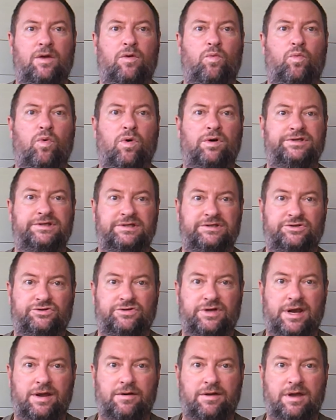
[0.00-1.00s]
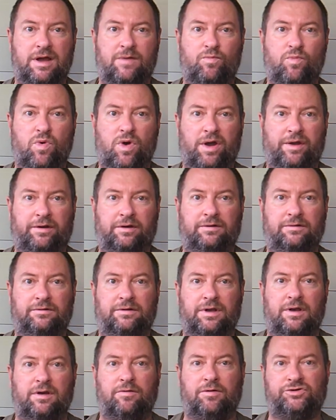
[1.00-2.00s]
what is Trail Cam 1?
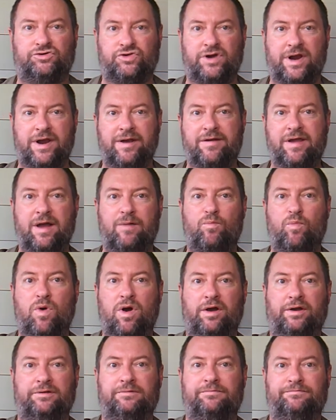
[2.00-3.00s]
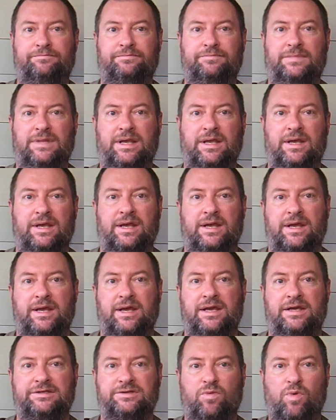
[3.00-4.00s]
Well, Trail Cam 1
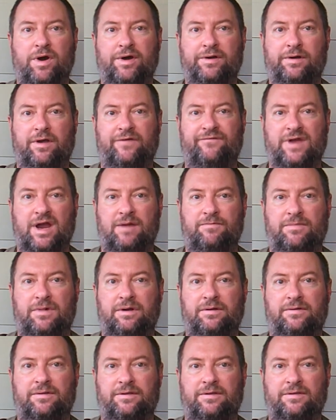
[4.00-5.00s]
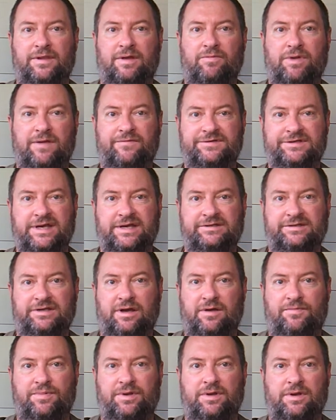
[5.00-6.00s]
is a wildlife camera that we have set
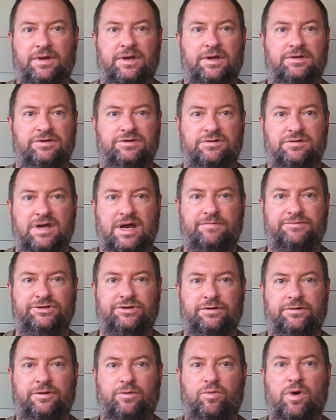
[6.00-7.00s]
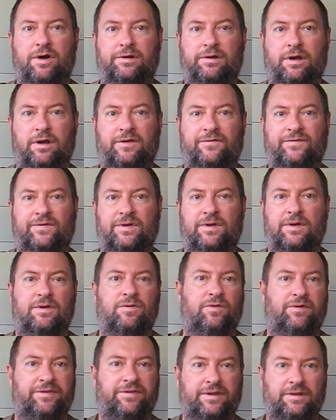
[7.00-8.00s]
up to capture the wildlife
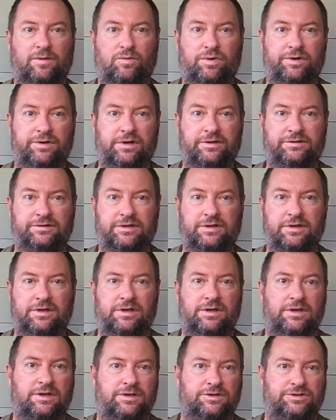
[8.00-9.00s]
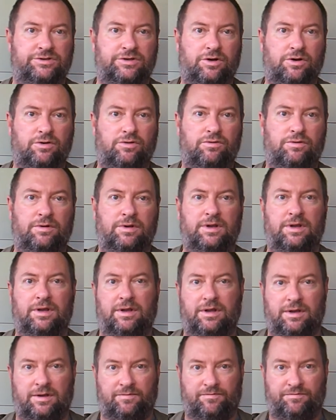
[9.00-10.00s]
within the woodland. So
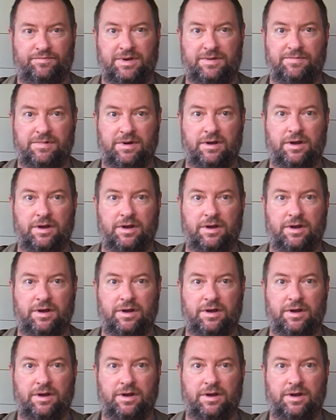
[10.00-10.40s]
people at